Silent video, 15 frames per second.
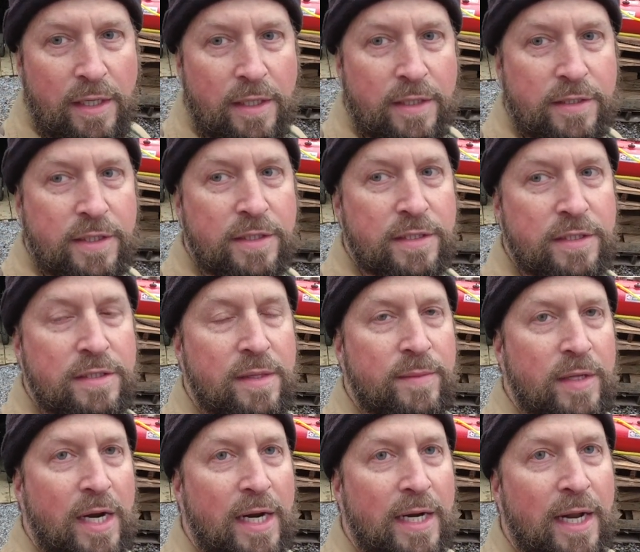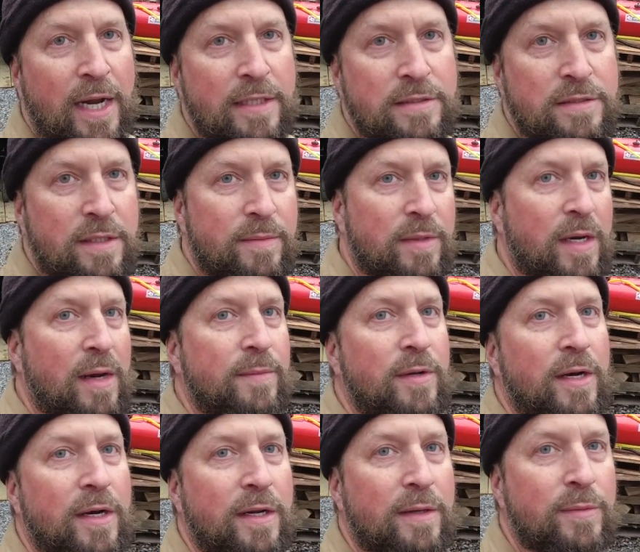since it's something I got and something I'm
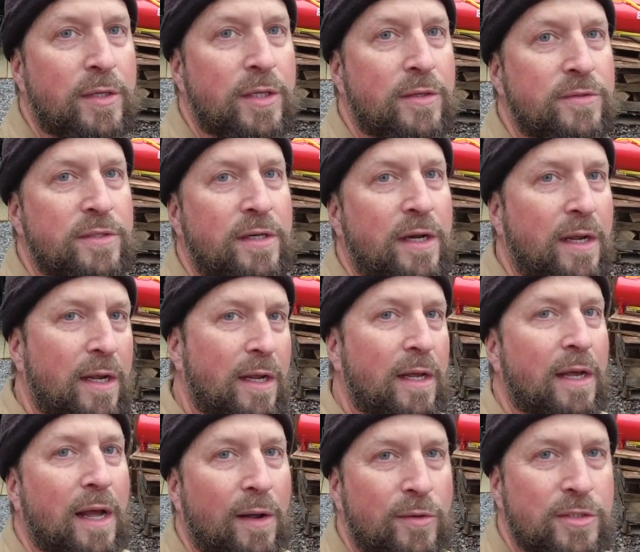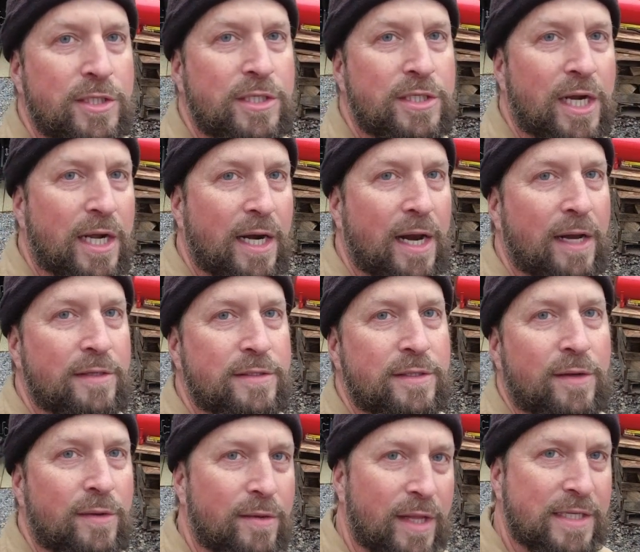going to be using, I want you to check it out.
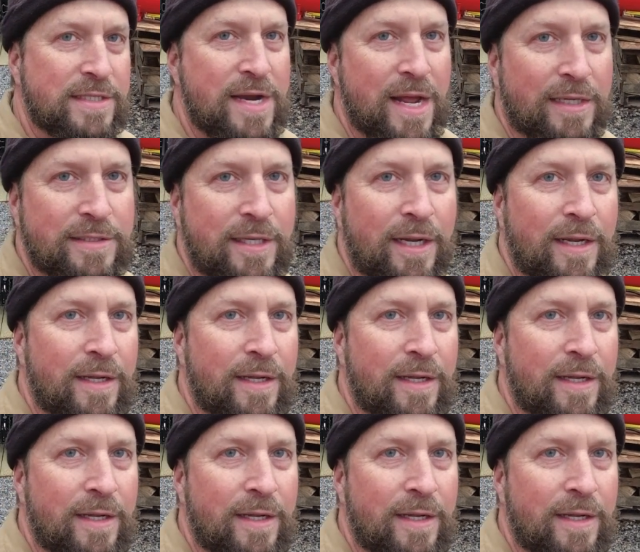So that's next.